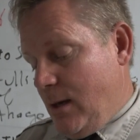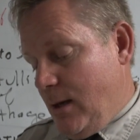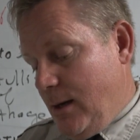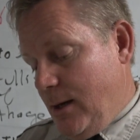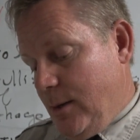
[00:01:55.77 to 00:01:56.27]

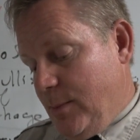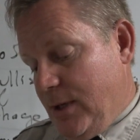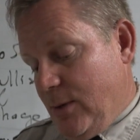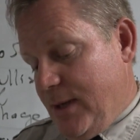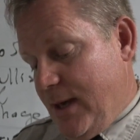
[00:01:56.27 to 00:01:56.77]
Uh, but
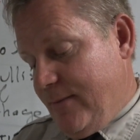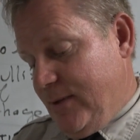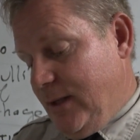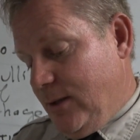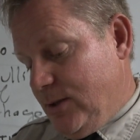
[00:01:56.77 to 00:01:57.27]
here we have
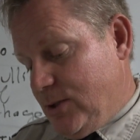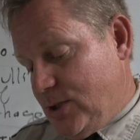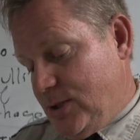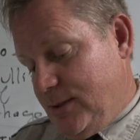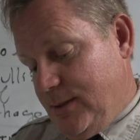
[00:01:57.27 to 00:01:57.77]
in
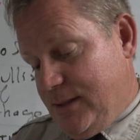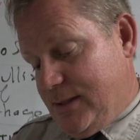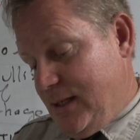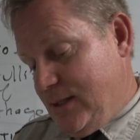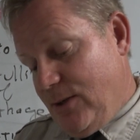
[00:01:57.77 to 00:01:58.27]
English, it
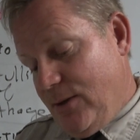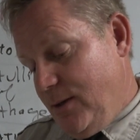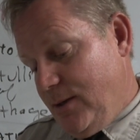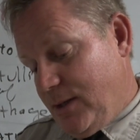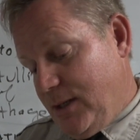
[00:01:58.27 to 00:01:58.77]
says here
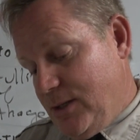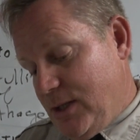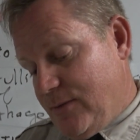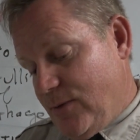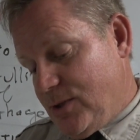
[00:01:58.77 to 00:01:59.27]
in our King
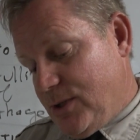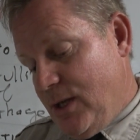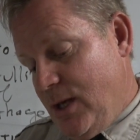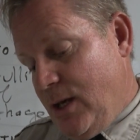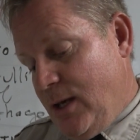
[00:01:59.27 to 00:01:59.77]
James Version,